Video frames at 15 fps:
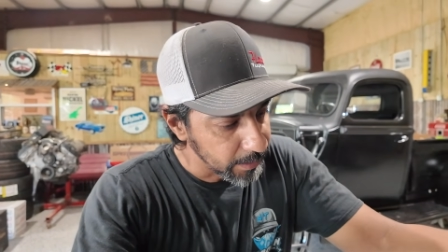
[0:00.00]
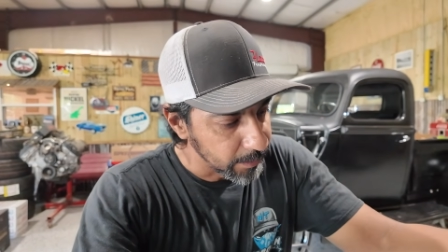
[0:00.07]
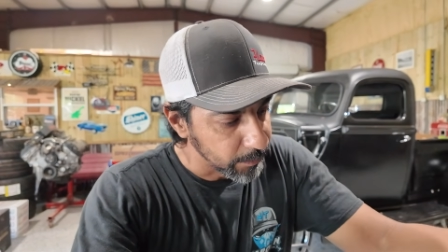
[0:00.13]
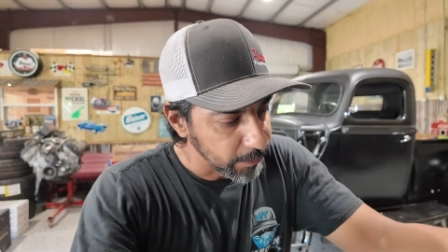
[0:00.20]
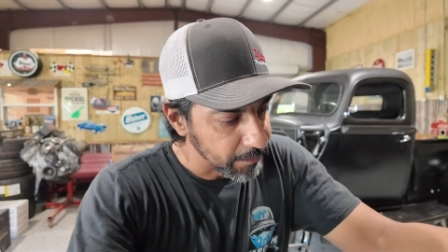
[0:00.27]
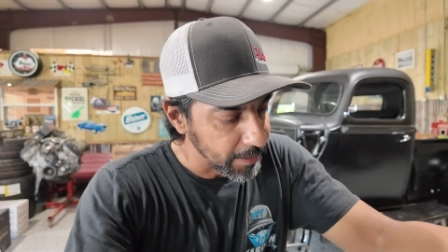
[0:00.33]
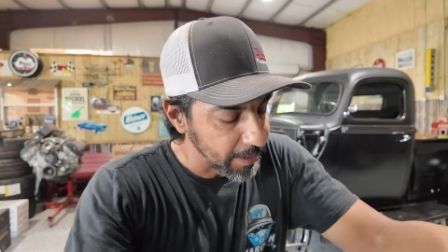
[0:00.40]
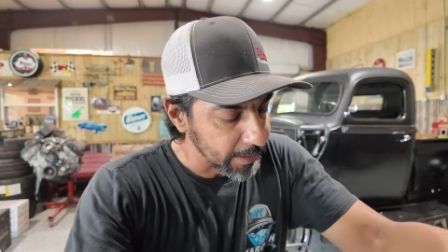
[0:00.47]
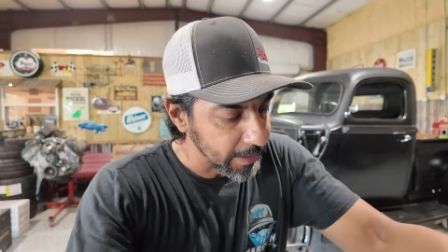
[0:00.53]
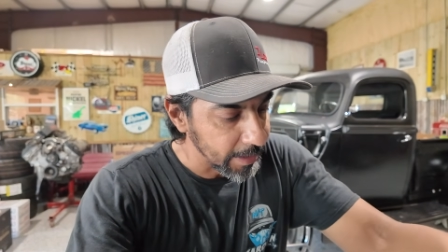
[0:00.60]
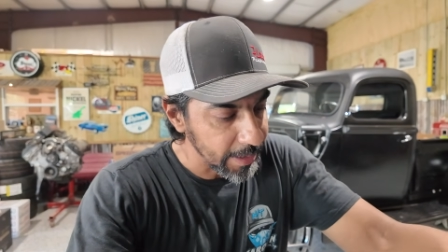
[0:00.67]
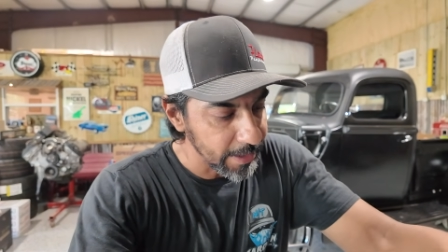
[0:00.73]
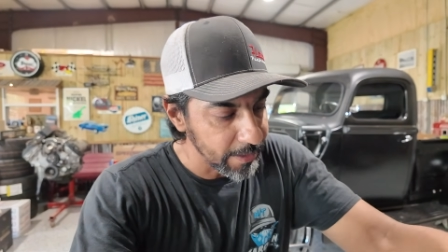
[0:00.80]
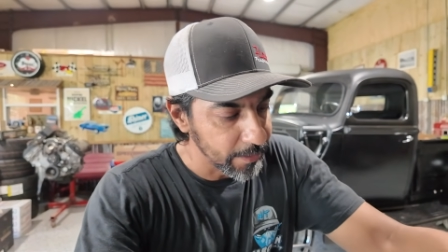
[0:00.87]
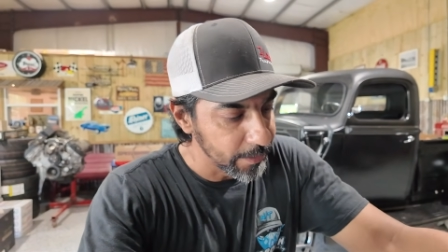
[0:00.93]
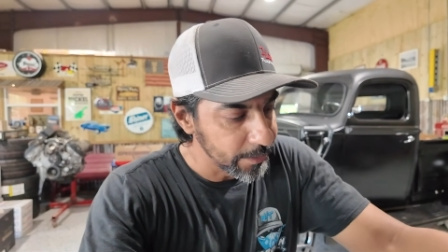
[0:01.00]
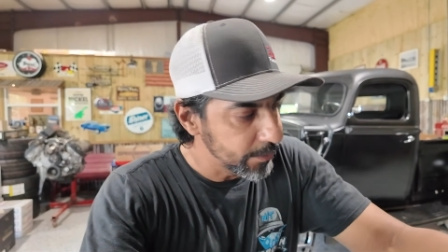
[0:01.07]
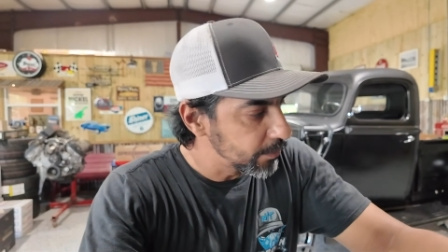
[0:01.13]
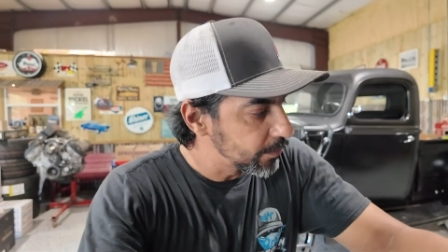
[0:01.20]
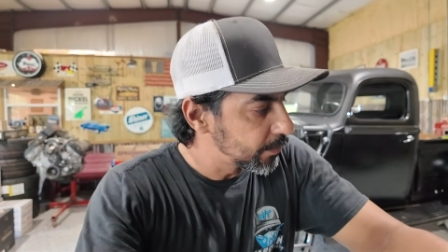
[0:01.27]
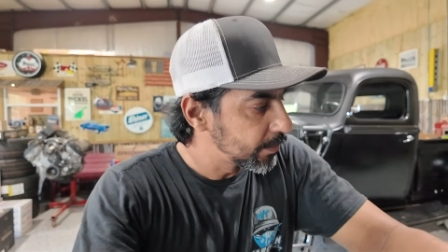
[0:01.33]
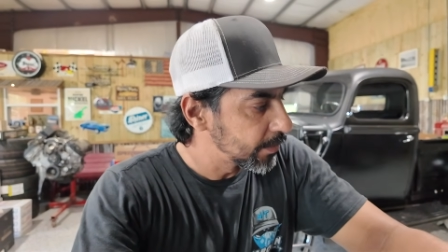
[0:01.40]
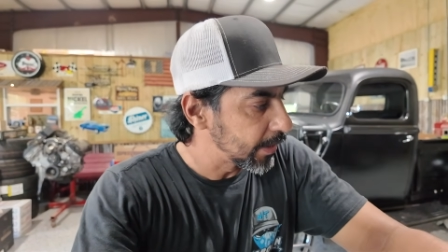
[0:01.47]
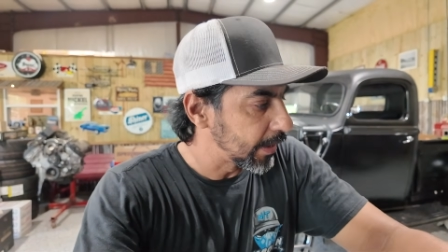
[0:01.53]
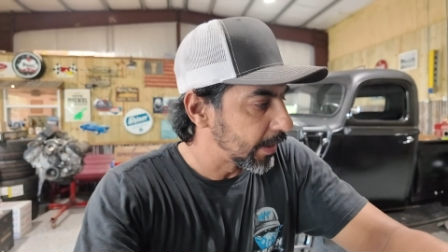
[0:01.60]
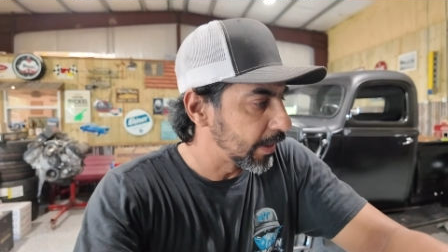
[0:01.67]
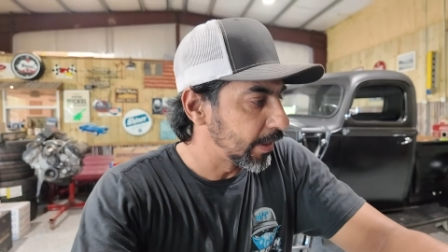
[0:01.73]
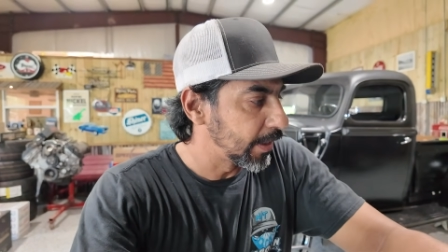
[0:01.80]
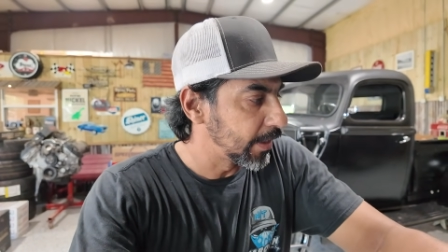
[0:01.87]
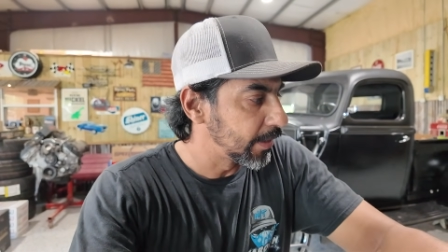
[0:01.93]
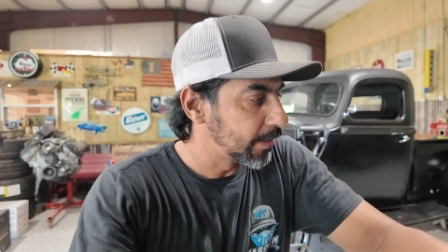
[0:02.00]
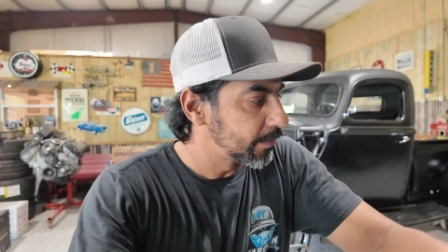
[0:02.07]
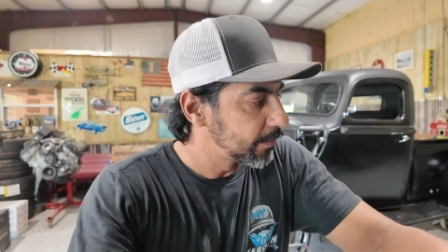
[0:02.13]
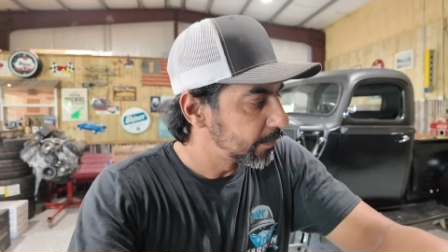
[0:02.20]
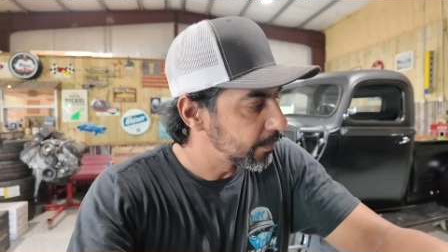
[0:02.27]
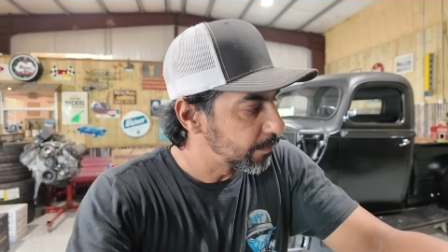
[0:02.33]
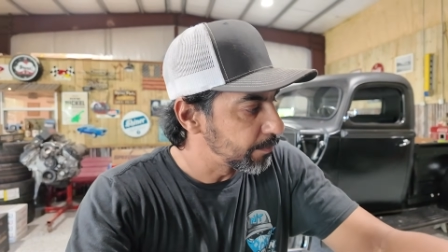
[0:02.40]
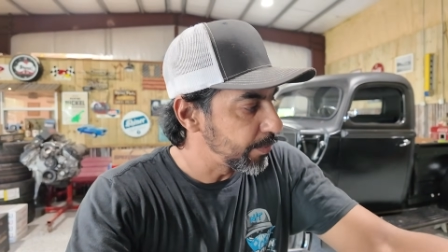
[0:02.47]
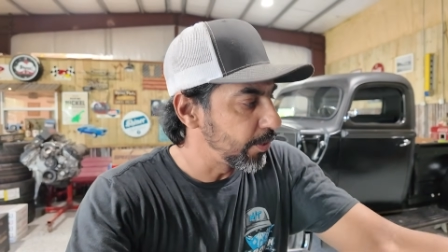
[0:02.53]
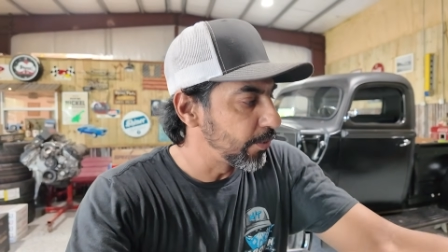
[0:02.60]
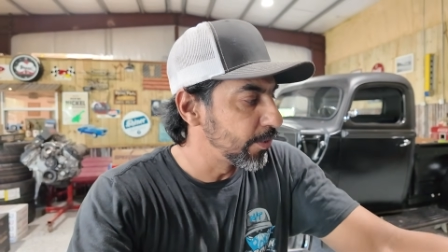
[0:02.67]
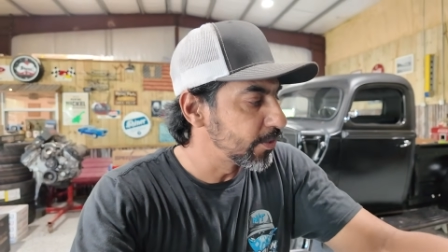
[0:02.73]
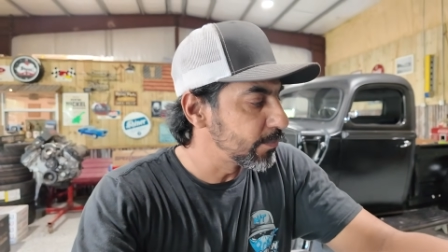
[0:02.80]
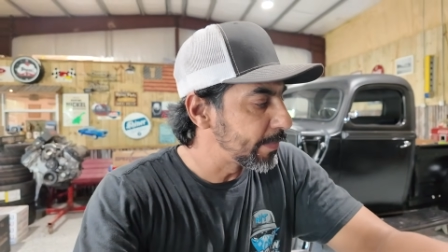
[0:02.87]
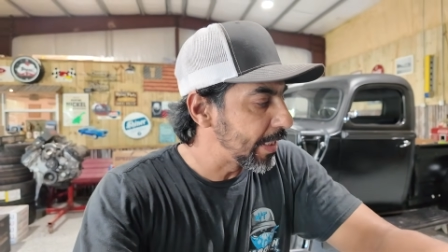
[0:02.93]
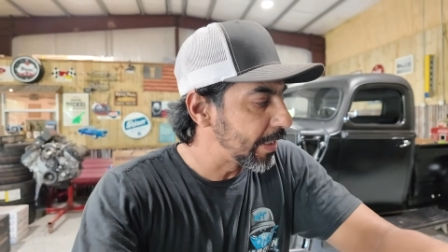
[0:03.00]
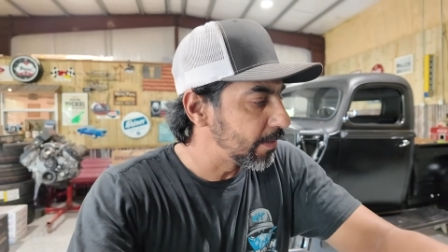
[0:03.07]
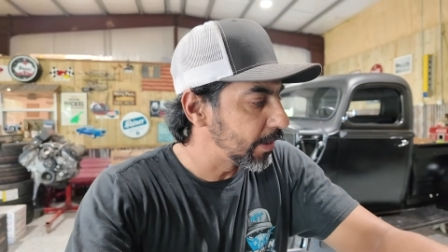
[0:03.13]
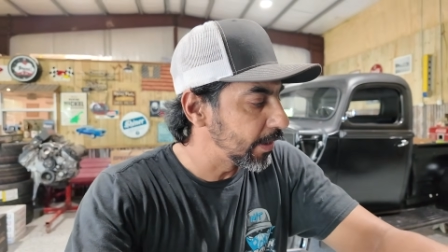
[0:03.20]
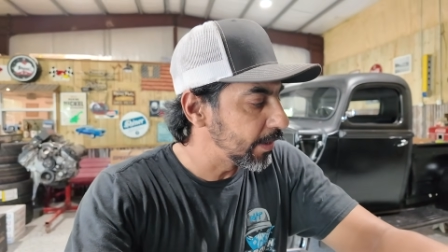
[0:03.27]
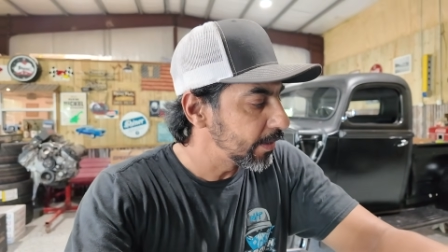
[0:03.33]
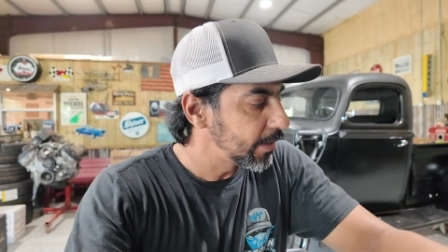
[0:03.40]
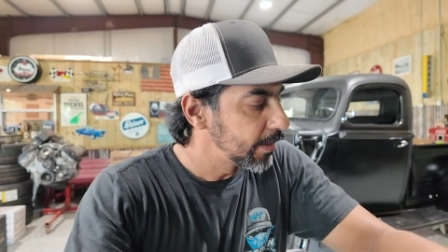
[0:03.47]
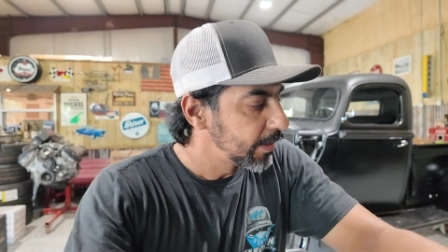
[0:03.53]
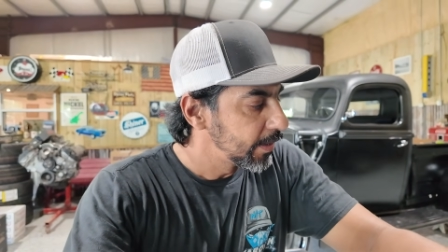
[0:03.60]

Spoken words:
we've got the headers, computers mounted,